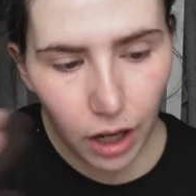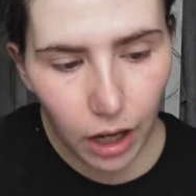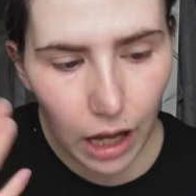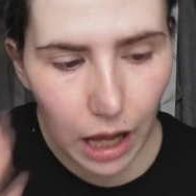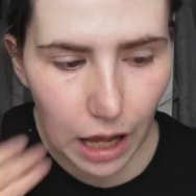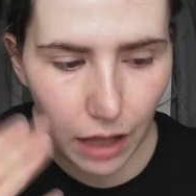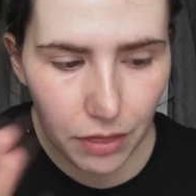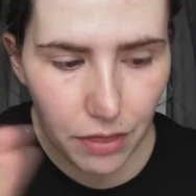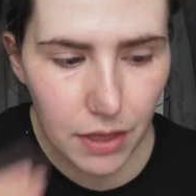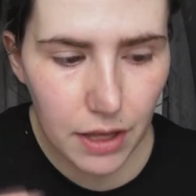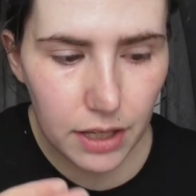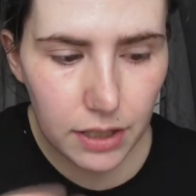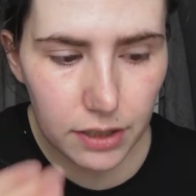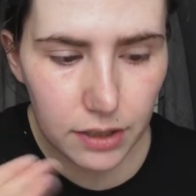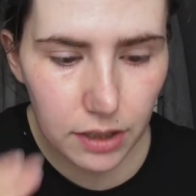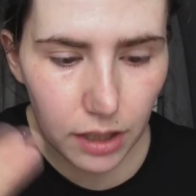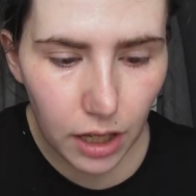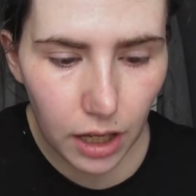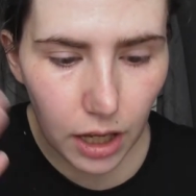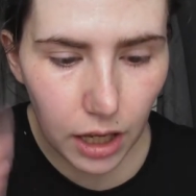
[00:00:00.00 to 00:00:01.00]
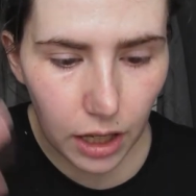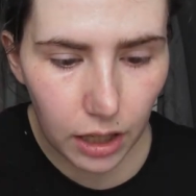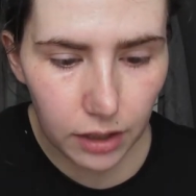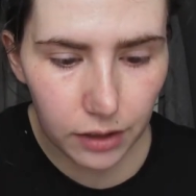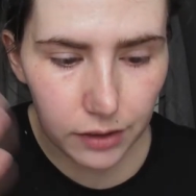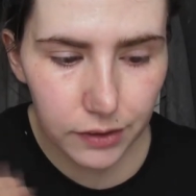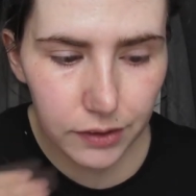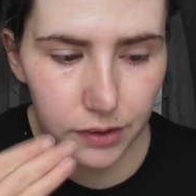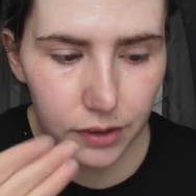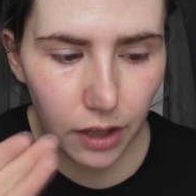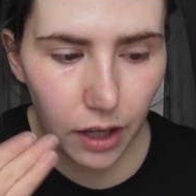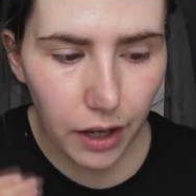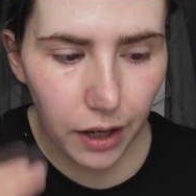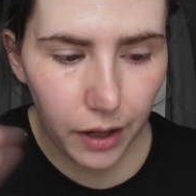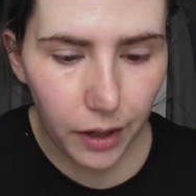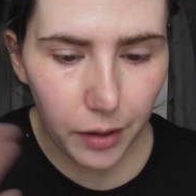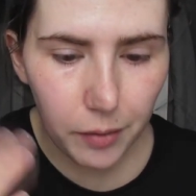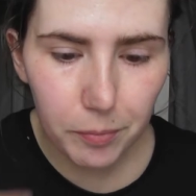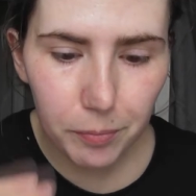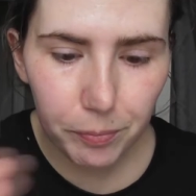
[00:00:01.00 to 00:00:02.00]
And this is
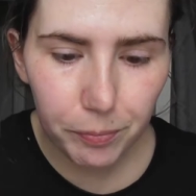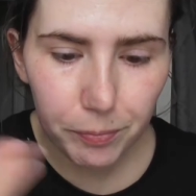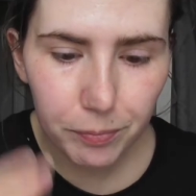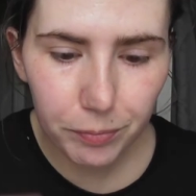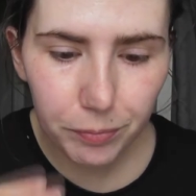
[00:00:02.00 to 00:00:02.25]
a